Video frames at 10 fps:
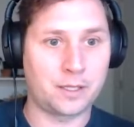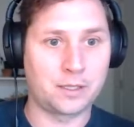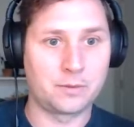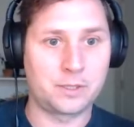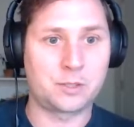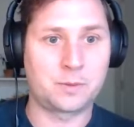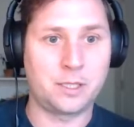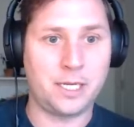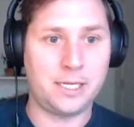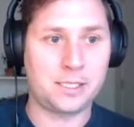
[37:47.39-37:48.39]
which is we're going
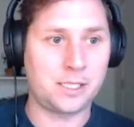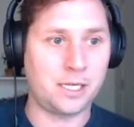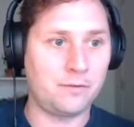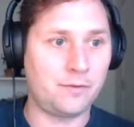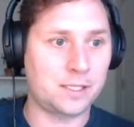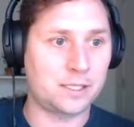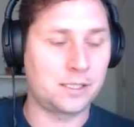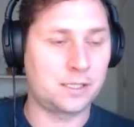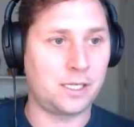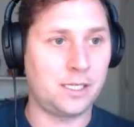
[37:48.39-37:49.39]
to add a side effect
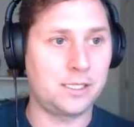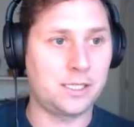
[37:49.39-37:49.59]
inside